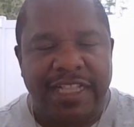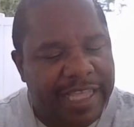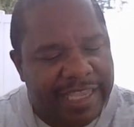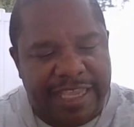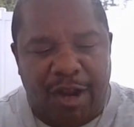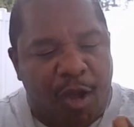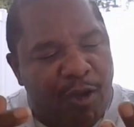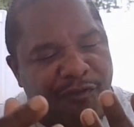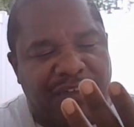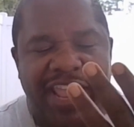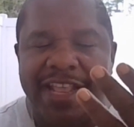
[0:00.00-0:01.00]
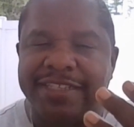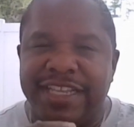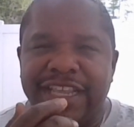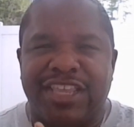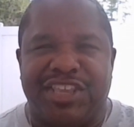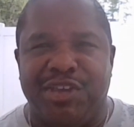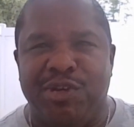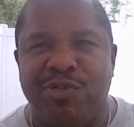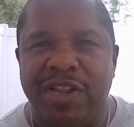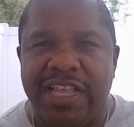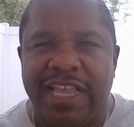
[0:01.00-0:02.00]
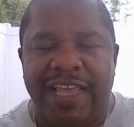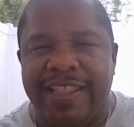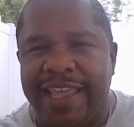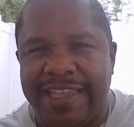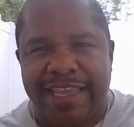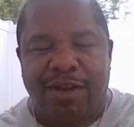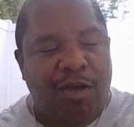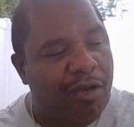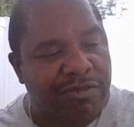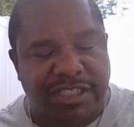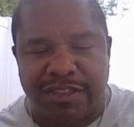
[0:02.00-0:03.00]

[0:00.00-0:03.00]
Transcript: They get all fancy and cute, and they get all